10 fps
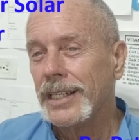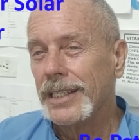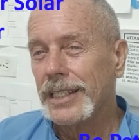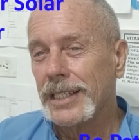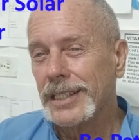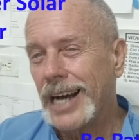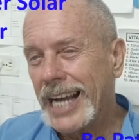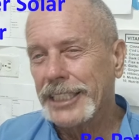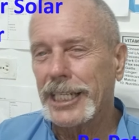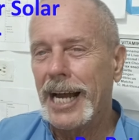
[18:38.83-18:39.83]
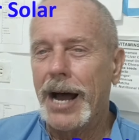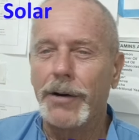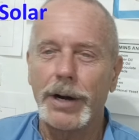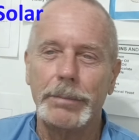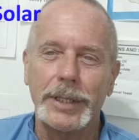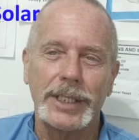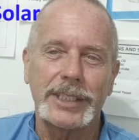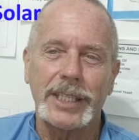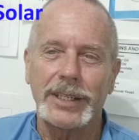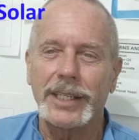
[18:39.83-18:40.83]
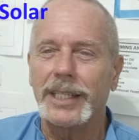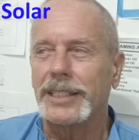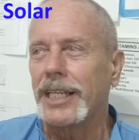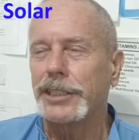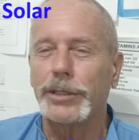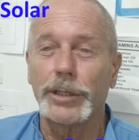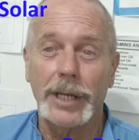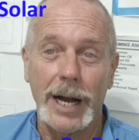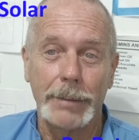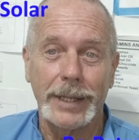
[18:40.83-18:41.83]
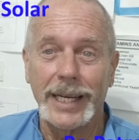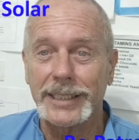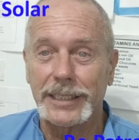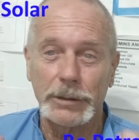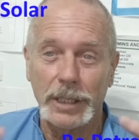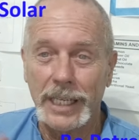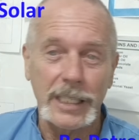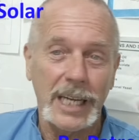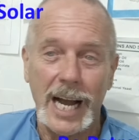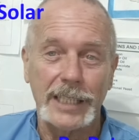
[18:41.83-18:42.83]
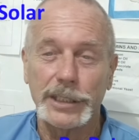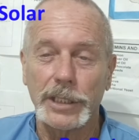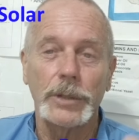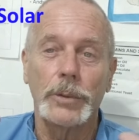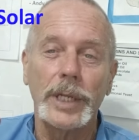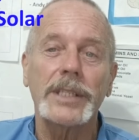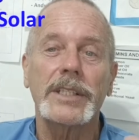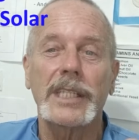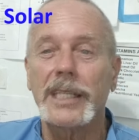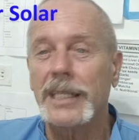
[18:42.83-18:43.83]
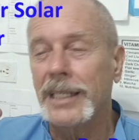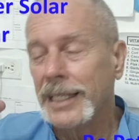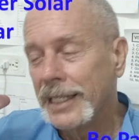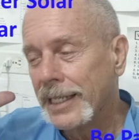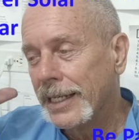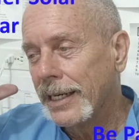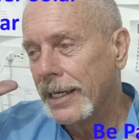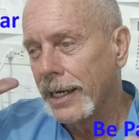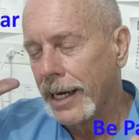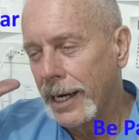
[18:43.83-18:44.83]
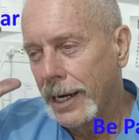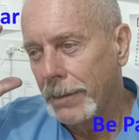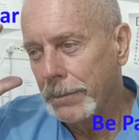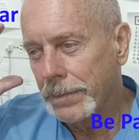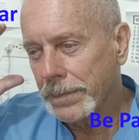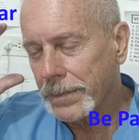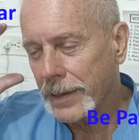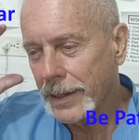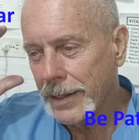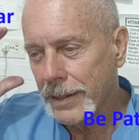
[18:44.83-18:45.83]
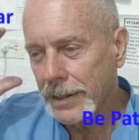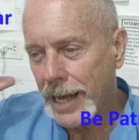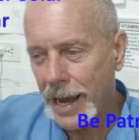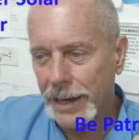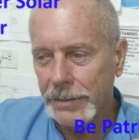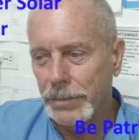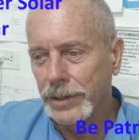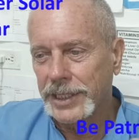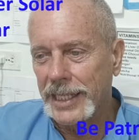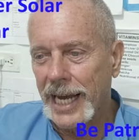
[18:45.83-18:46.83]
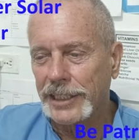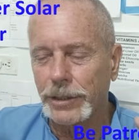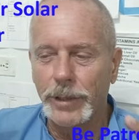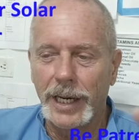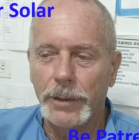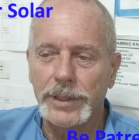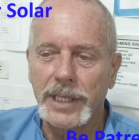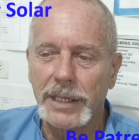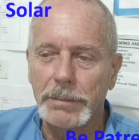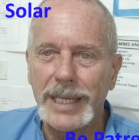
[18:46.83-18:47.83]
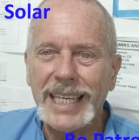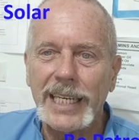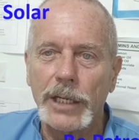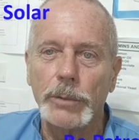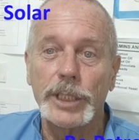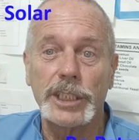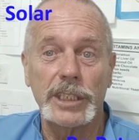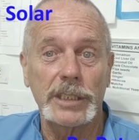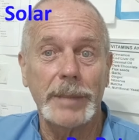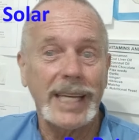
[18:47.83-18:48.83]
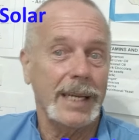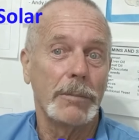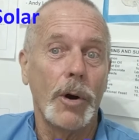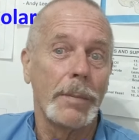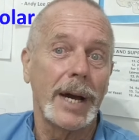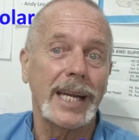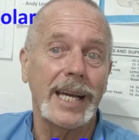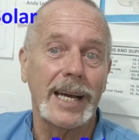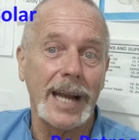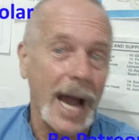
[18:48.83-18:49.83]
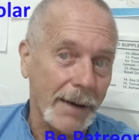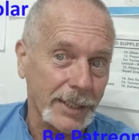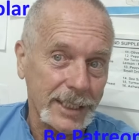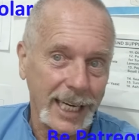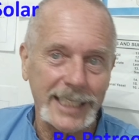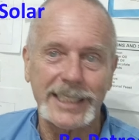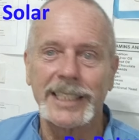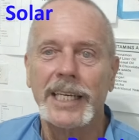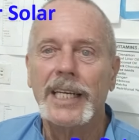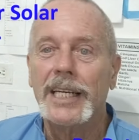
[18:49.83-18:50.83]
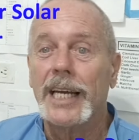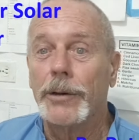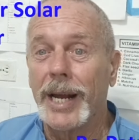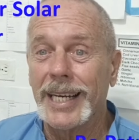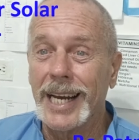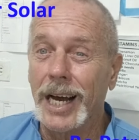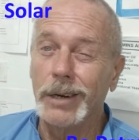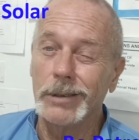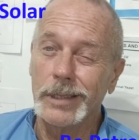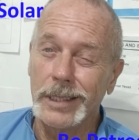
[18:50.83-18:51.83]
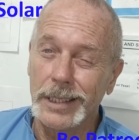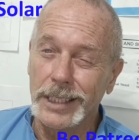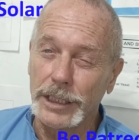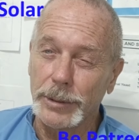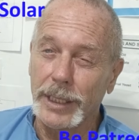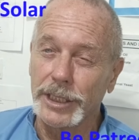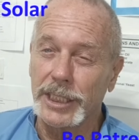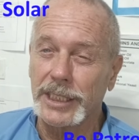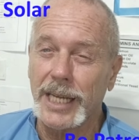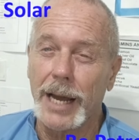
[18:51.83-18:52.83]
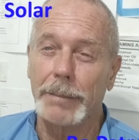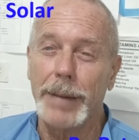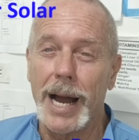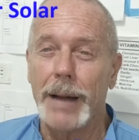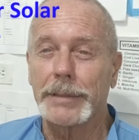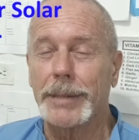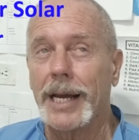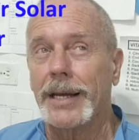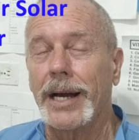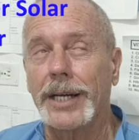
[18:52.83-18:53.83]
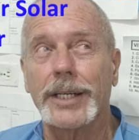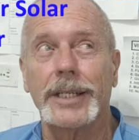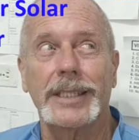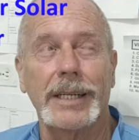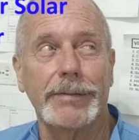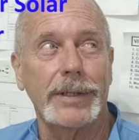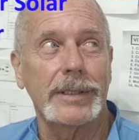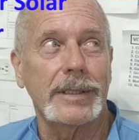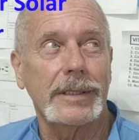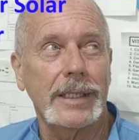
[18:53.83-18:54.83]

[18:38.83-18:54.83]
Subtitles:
the Eisenhower military-industrial complex, in concert with the multinational, with the media, which is making more money on advertising. And right now, Israel just got bombed by 100 different,